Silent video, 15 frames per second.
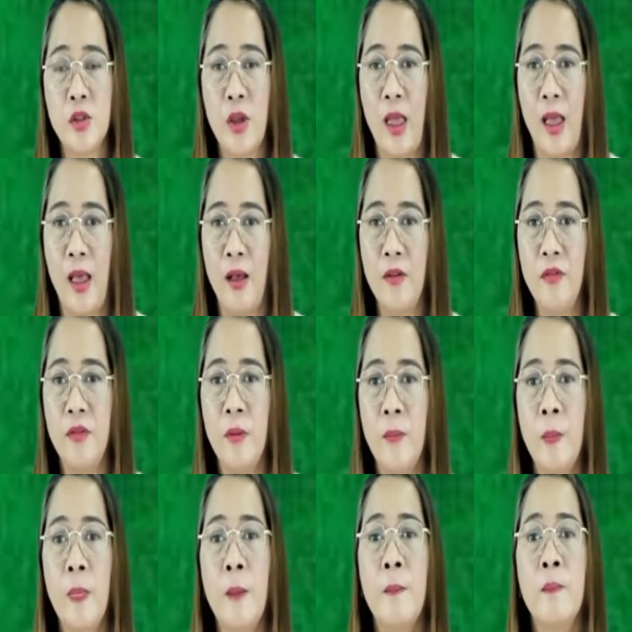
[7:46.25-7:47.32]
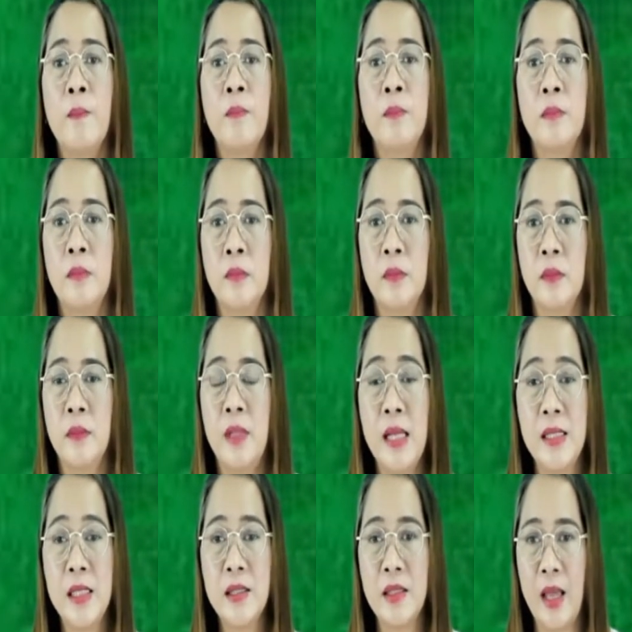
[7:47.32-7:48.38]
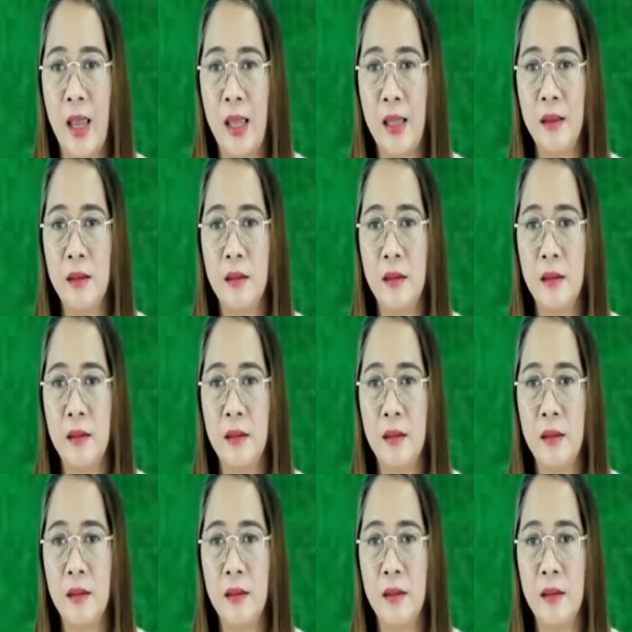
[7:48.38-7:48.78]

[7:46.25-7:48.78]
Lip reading: have dacite,